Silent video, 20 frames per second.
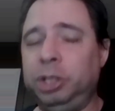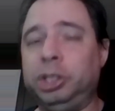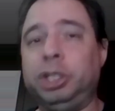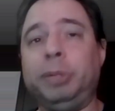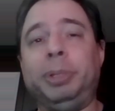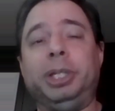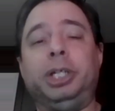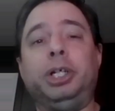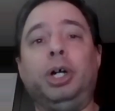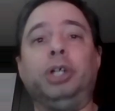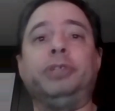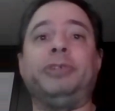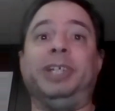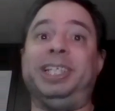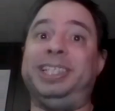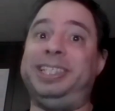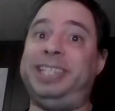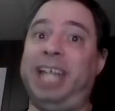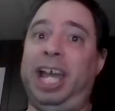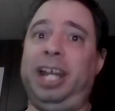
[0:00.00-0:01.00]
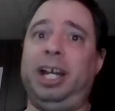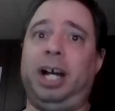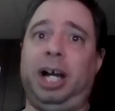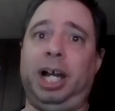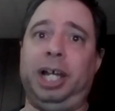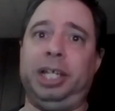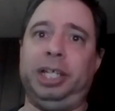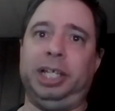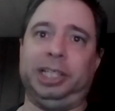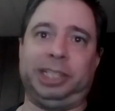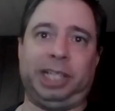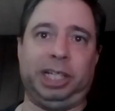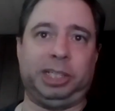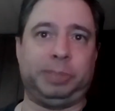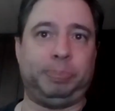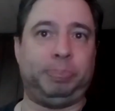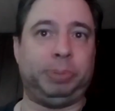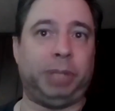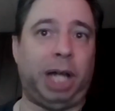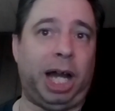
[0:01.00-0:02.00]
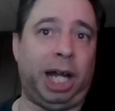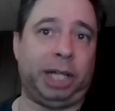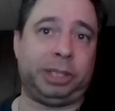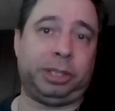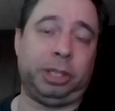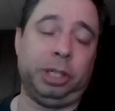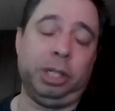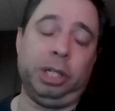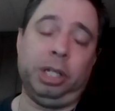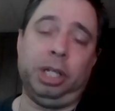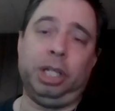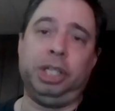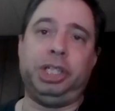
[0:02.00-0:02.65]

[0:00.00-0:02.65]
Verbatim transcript: Excuse me, goes for Deadeye. It gets blocked.